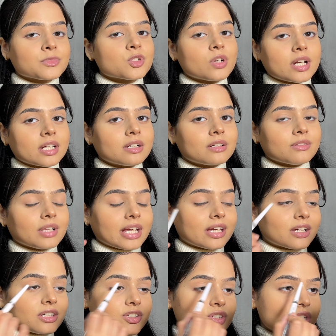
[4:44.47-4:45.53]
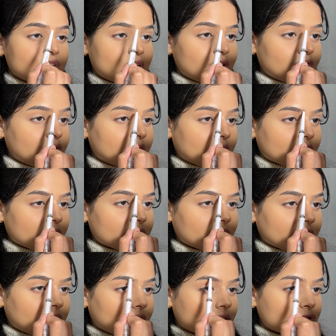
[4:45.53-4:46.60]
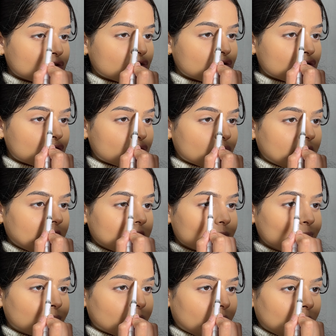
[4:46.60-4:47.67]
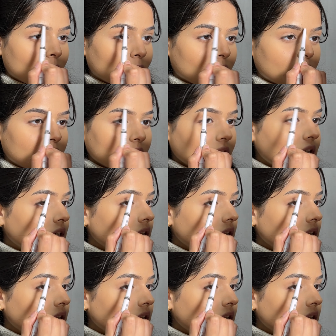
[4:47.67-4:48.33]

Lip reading: trying to like achieve that like straight brow look.